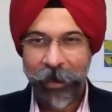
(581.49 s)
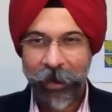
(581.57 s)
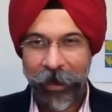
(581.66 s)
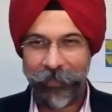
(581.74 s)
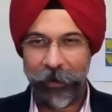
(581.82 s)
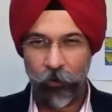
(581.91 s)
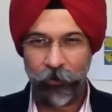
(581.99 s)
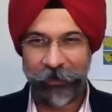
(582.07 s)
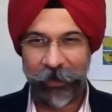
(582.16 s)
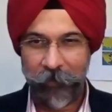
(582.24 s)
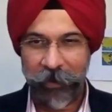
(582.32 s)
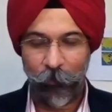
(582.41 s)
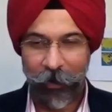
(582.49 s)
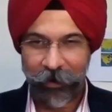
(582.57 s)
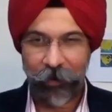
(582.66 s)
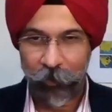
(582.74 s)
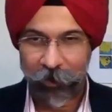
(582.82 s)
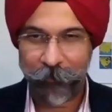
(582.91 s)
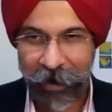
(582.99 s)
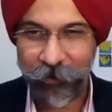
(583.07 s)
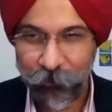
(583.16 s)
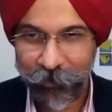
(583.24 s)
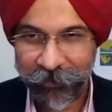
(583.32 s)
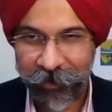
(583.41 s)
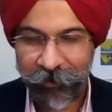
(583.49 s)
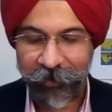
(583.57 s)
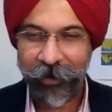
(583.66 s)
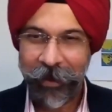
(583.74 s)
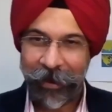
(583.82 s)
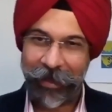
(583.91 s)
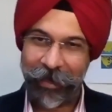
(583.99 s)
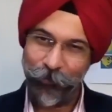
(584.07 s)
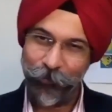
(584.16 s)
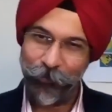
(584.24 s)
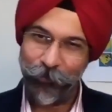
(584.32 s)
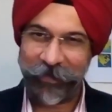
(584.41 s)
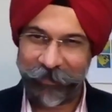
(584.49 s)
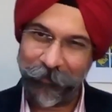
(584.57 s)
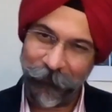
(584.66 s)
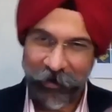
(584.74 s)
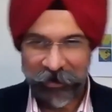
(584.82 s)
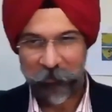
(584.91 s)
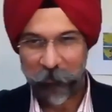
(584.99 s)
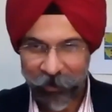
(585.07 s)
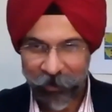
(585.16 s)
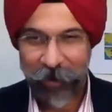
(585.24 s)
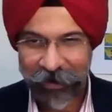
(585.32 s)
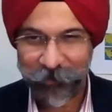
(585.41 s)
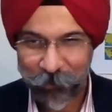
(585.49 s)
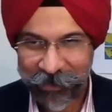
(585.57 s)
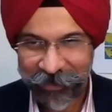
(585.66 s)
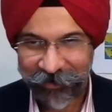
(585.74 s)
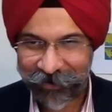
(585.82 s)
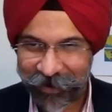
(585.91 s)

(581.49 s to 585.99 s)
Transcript: and they looked at me wondering what am I doing here, and I looked at them wondering what am I doing here.